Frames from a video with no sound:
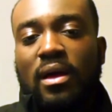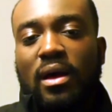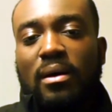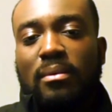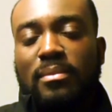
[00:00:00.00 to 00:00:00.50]

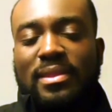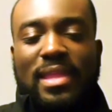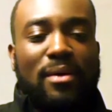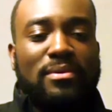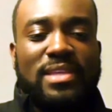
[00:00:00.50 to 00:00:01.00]
And
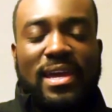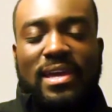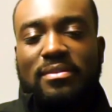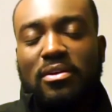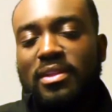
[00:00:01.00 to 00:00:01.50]
that was like in
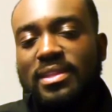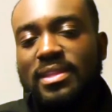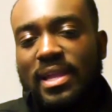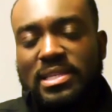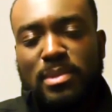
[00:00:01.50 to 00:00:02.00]
the early
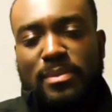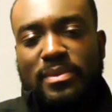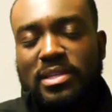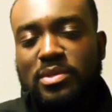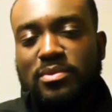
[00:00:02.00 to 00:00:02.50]
90s, maybe
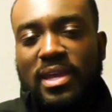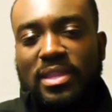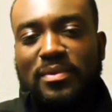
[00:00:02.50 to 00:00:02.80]
92, 93.